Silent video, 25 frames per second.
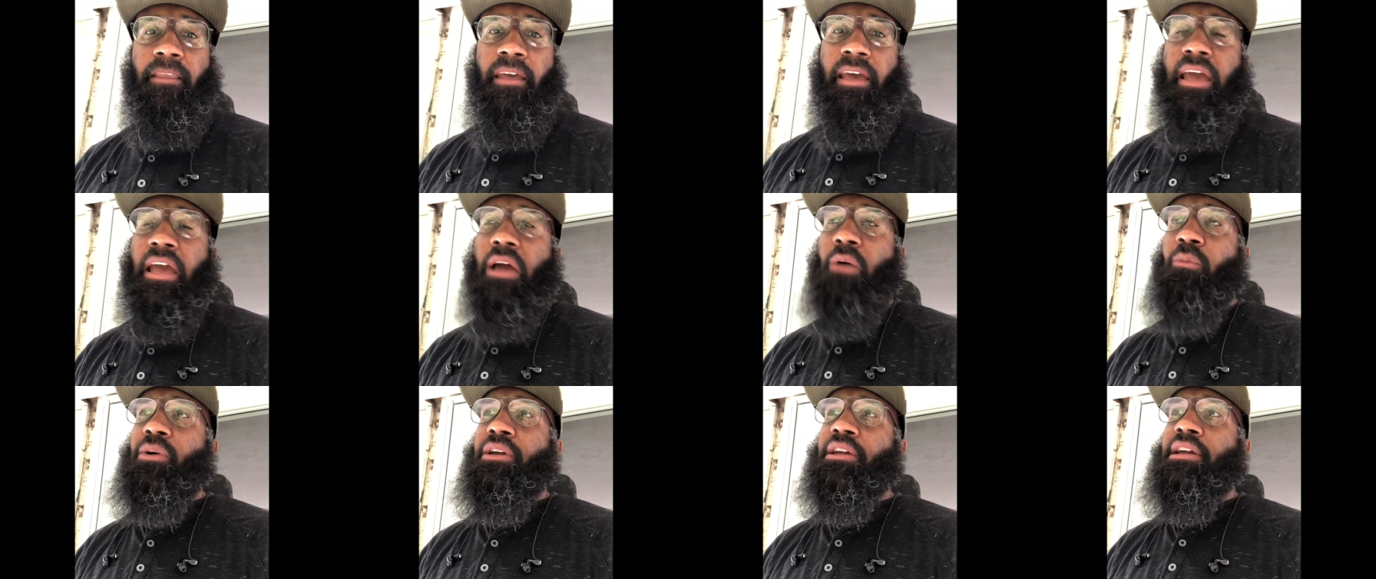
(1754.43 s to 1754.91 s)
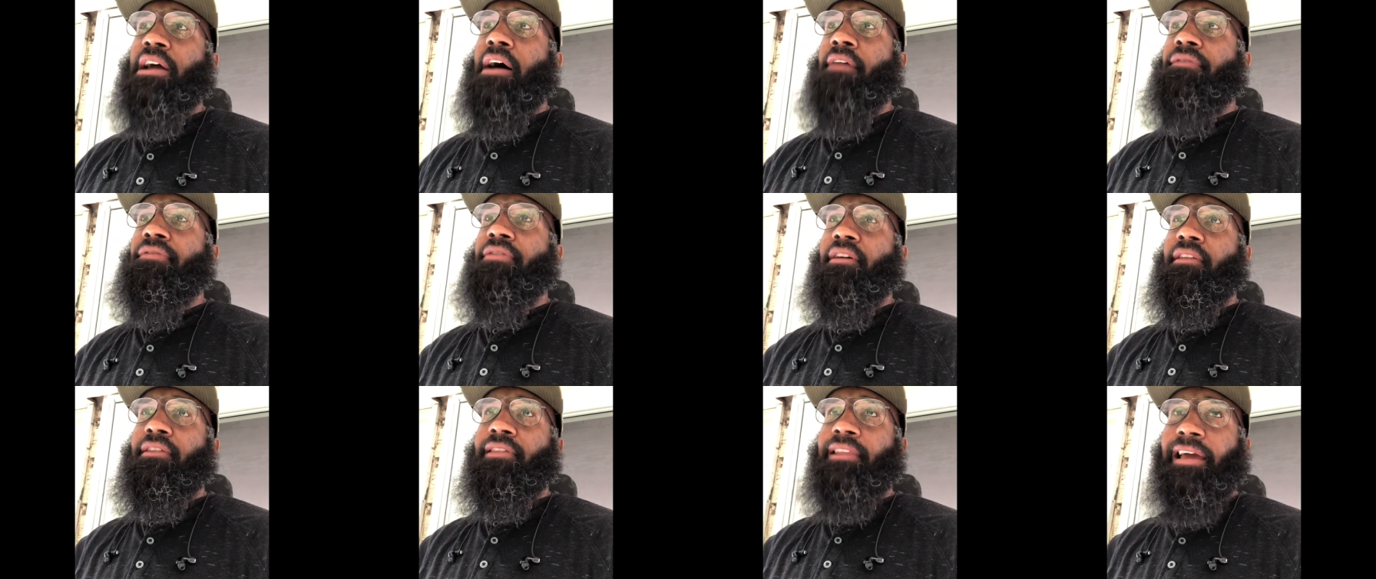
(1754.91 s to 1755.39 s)
and we
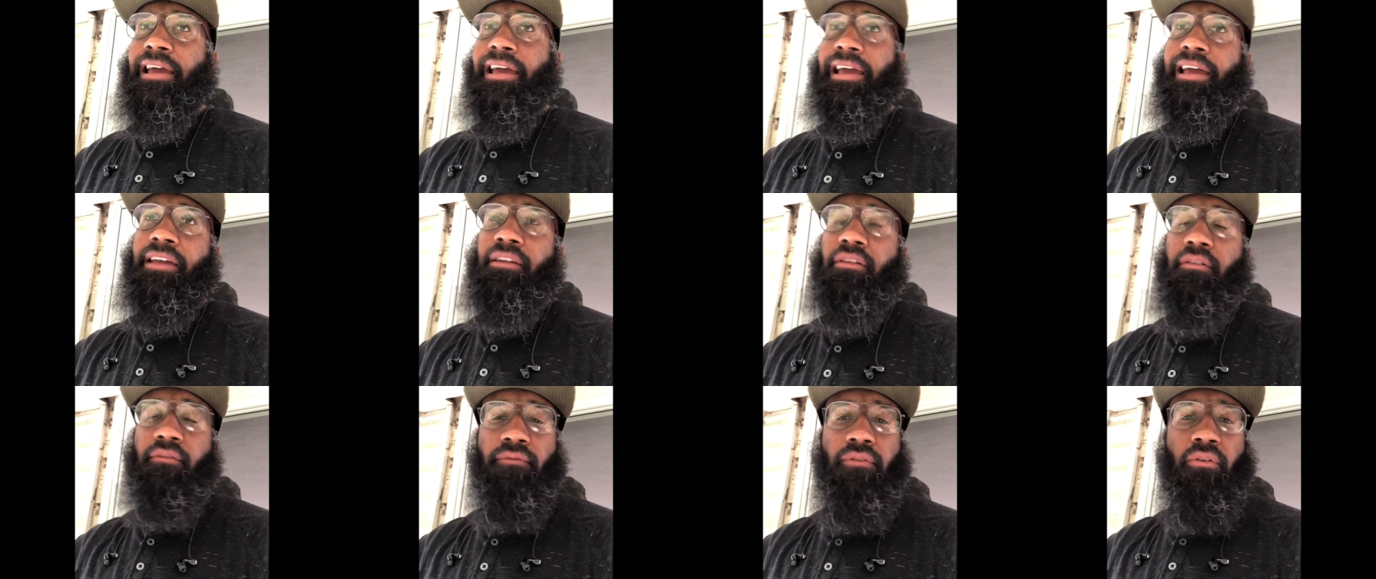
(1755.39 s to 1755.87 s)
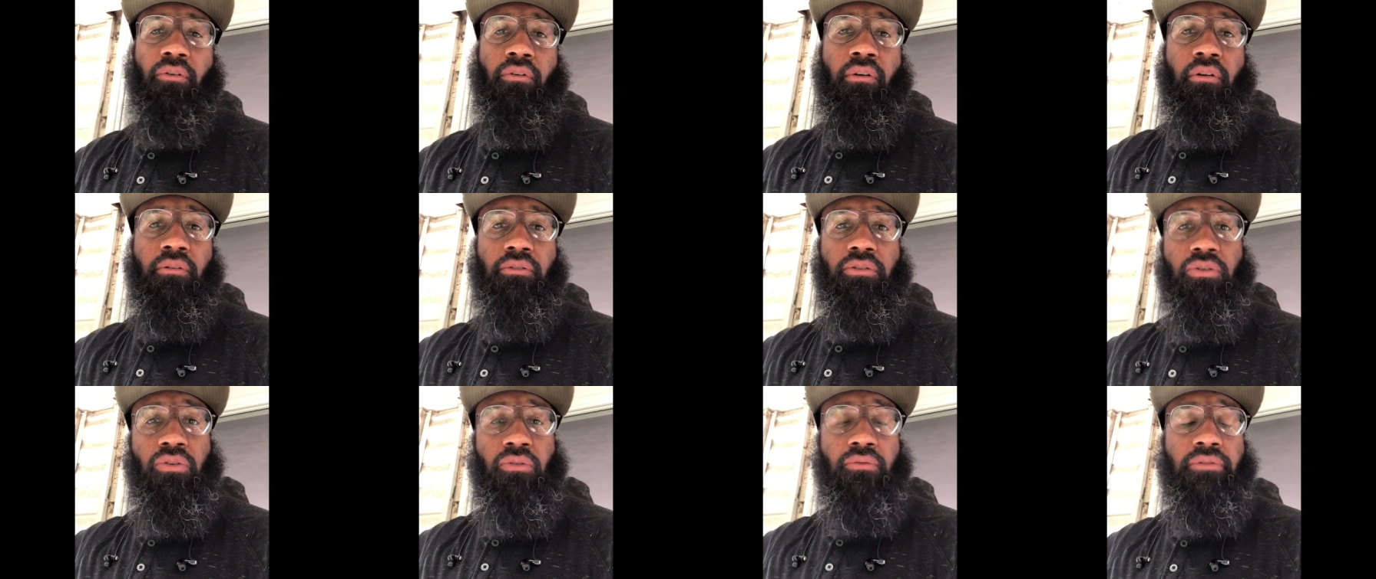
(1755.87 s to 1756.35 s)
got the land
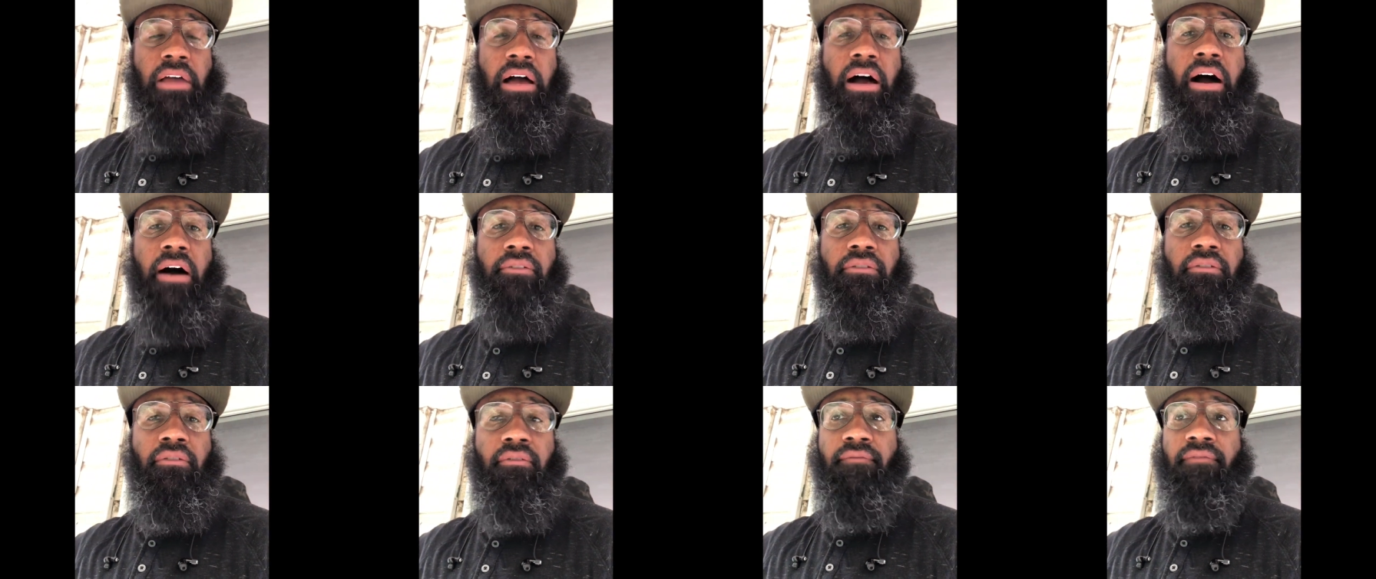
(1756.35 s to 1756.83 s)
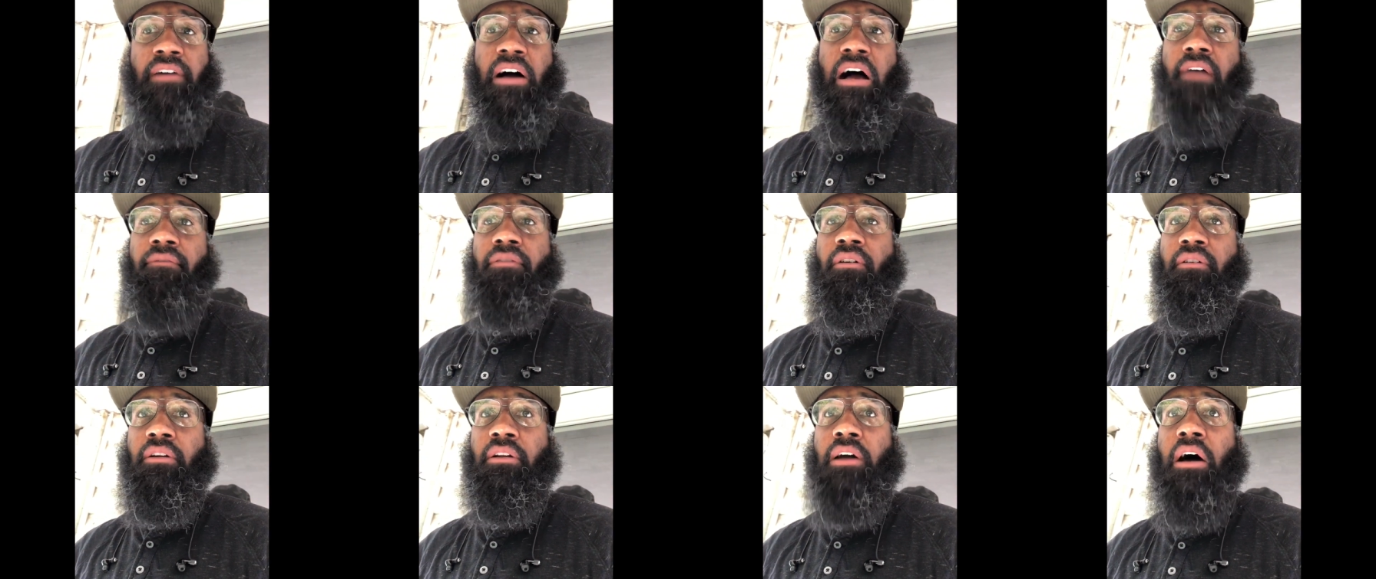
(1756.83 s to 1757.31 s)
for two thousand
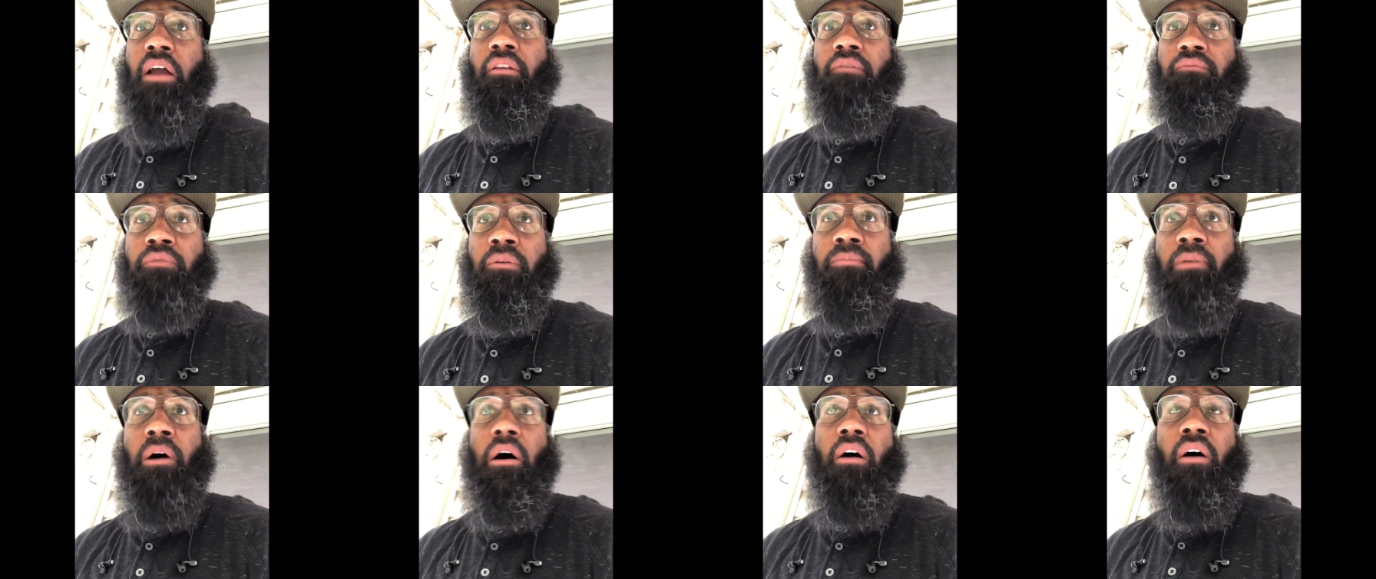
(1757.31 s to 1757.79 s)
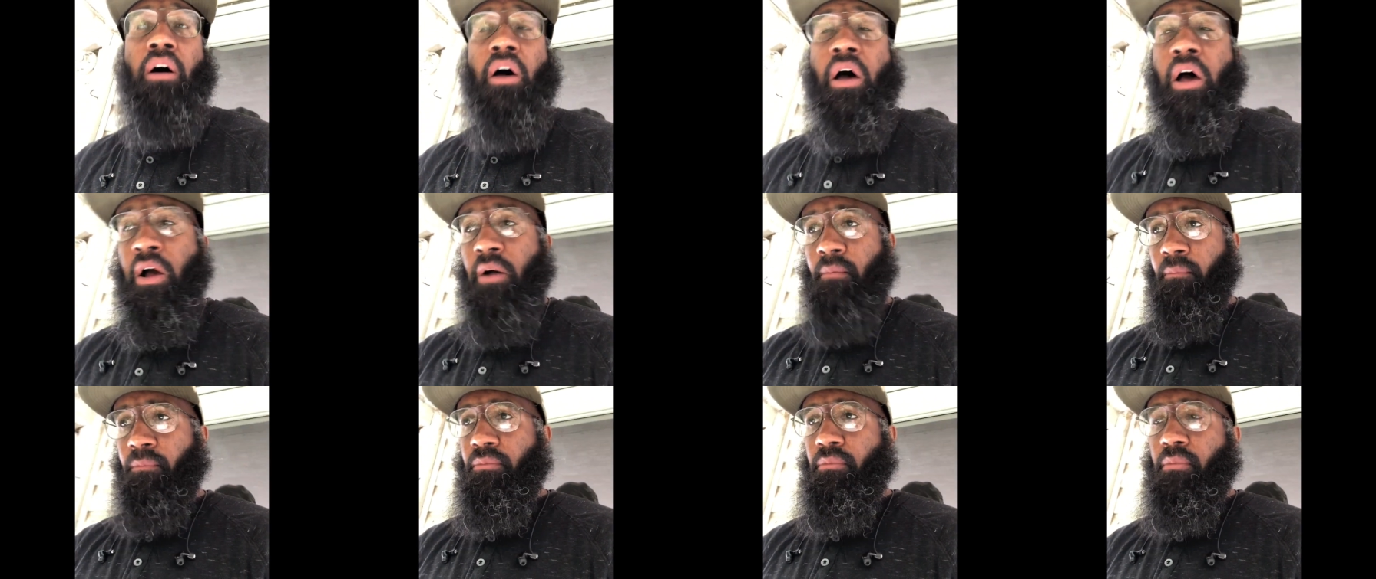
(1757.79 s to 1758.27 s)
five hundred dollars. We bought
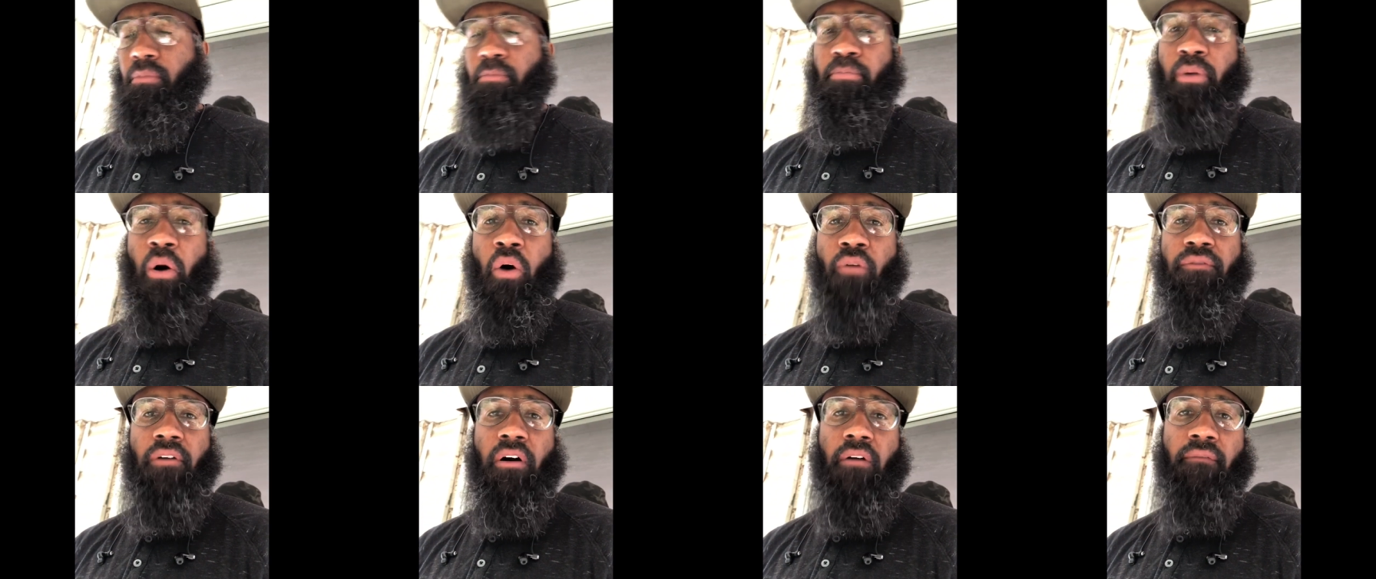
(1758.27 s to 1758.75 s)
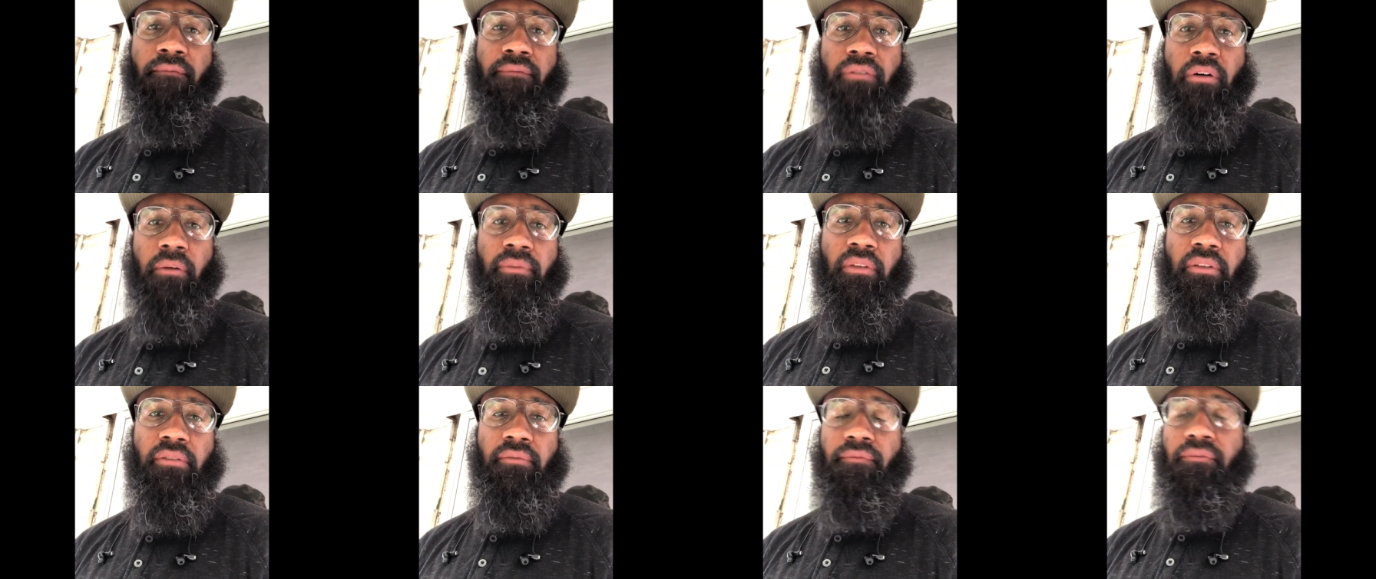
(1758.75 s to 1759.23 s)
both of them
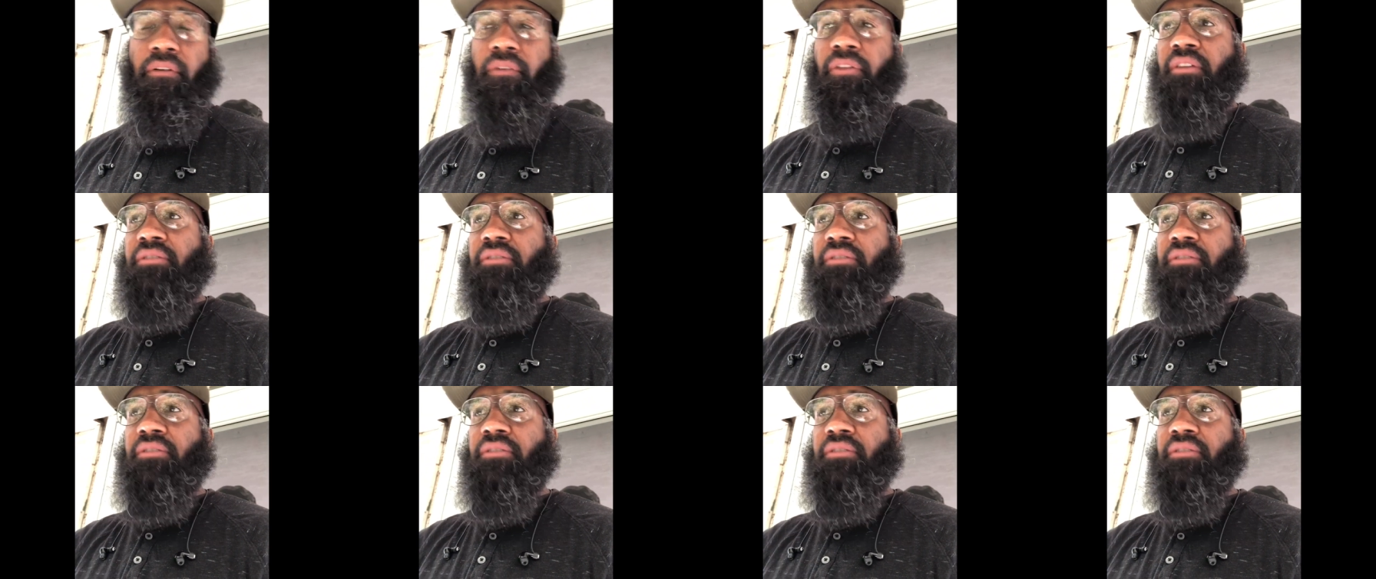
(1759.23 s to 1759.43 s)
from the, from